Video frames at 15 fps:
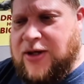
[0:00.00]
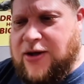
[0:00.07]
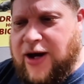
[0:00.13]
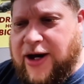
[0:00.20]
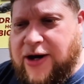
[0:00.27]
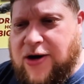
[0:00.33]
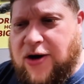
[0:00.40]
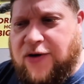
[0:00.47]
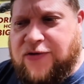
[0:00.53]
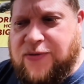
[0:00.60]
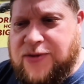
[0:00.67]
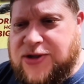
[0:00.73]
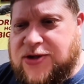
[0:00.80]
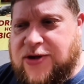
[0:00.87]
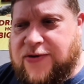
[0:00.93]
Got so they
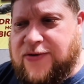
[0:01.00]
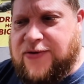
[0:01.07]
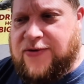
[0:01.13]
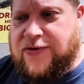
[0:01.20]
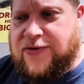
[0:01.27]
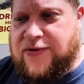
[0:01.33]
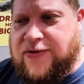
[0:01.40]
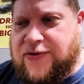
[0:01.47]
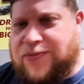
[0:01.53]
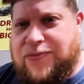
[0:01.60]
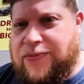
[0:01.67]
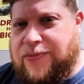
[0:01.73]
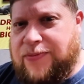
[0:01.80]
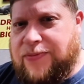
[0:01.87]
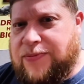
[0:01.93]
didn't give you another
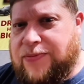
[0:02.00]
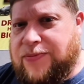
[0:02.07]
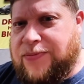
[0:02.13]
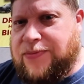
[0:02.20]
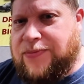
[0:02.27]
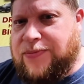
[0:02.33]
22 Tundra.